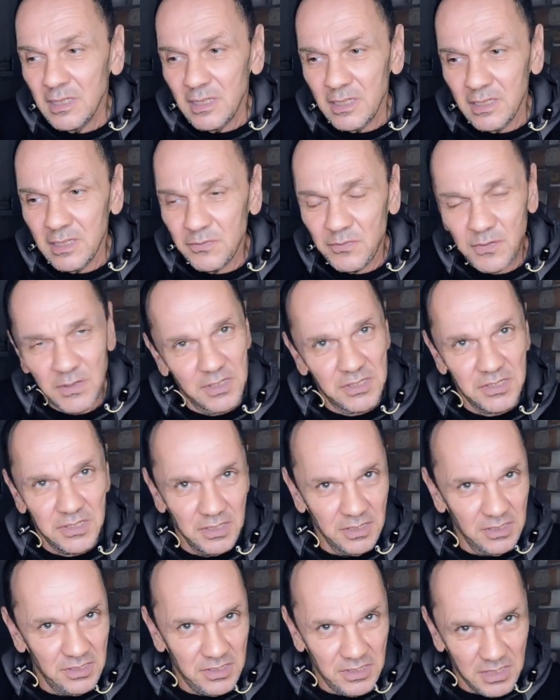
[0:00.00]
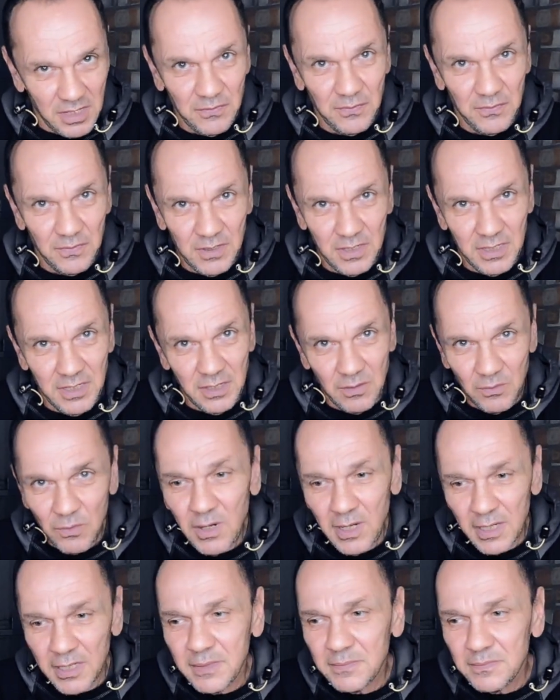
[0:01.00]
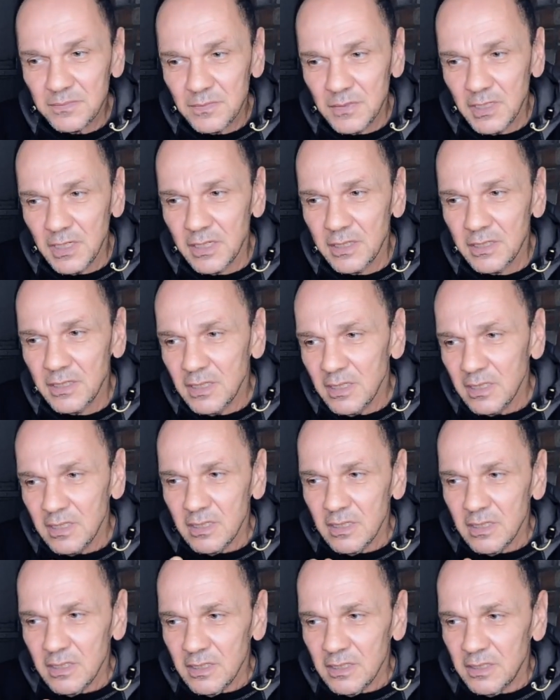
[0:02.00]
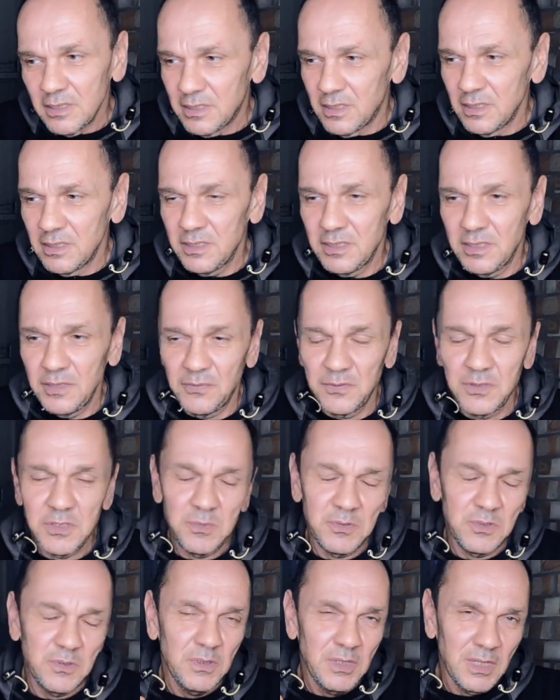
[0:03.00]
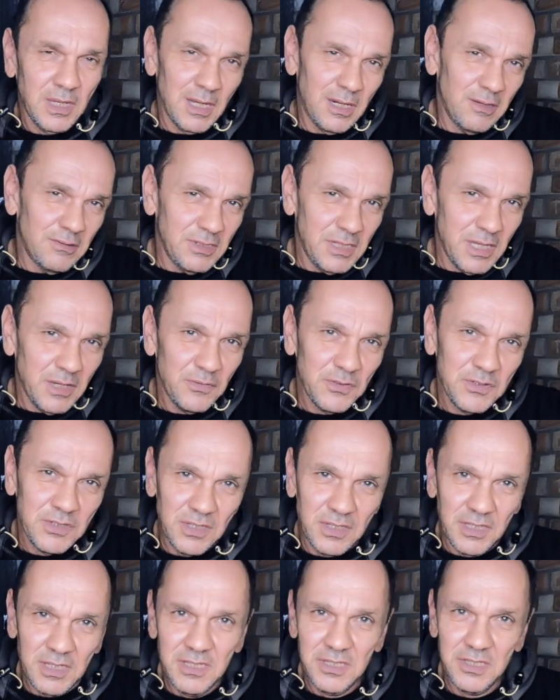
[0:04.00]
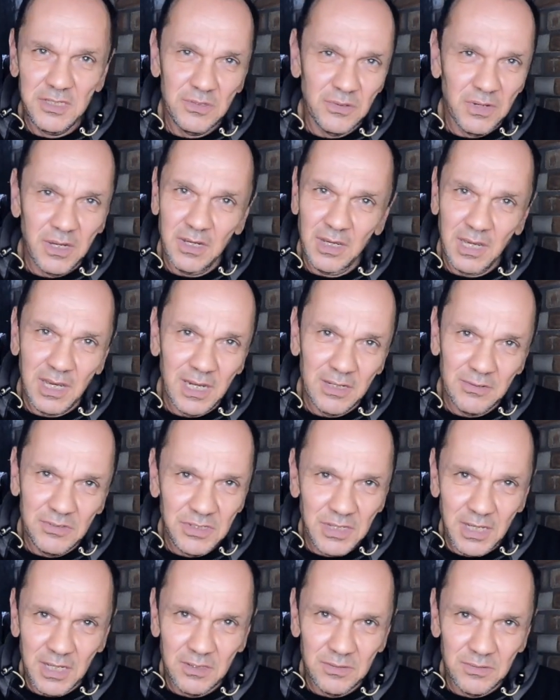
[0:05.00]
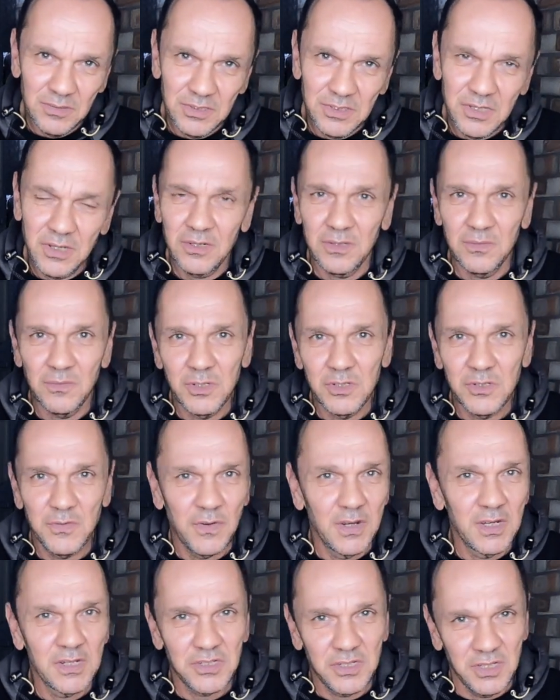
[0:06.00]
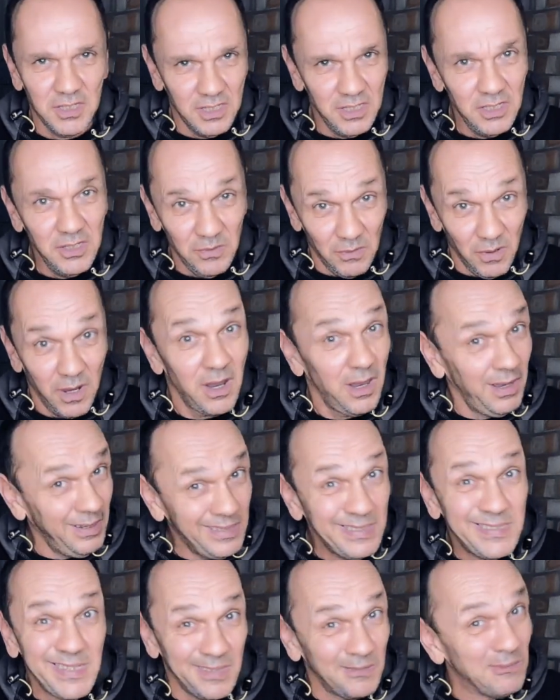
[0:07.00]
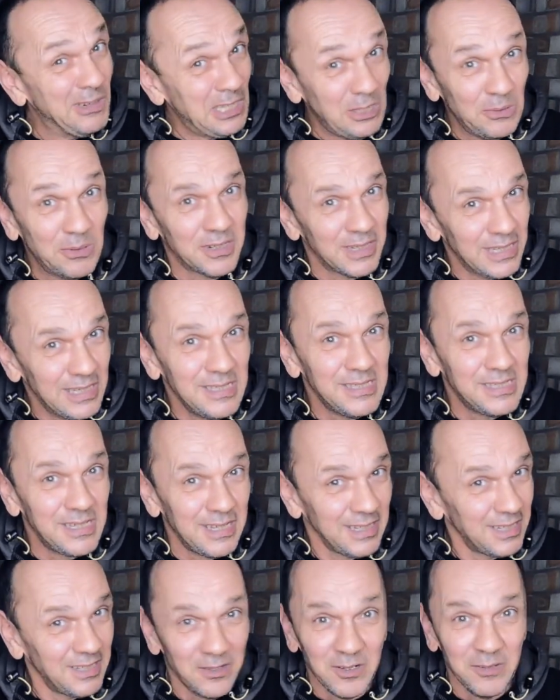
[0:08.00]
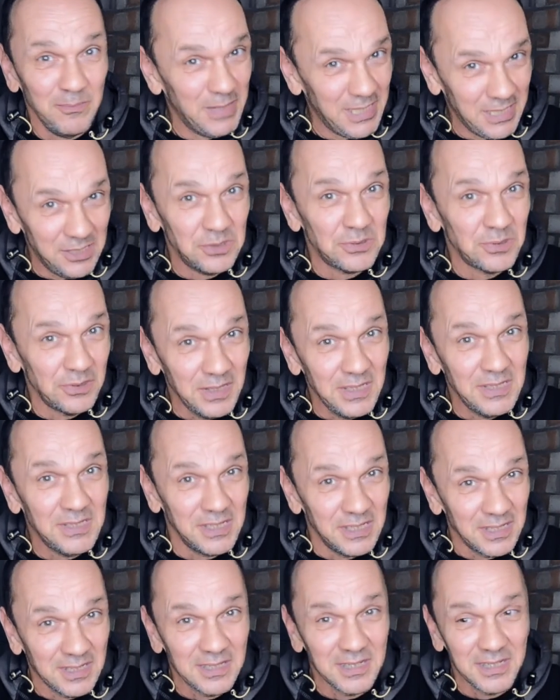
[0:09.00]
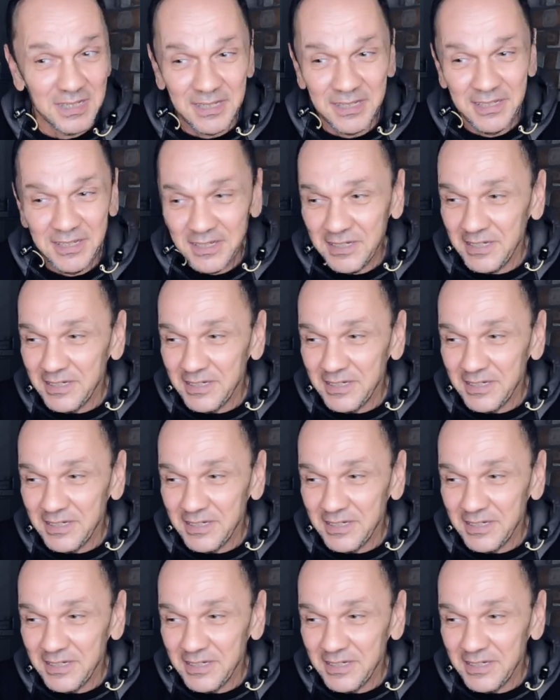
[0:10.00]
And fasting is definitely a way, yeah? The difference between a calorie deficit is you're cutting calories down all the time, whereas fasting, you are eating when you are eating, and I mean you're eating, yeah?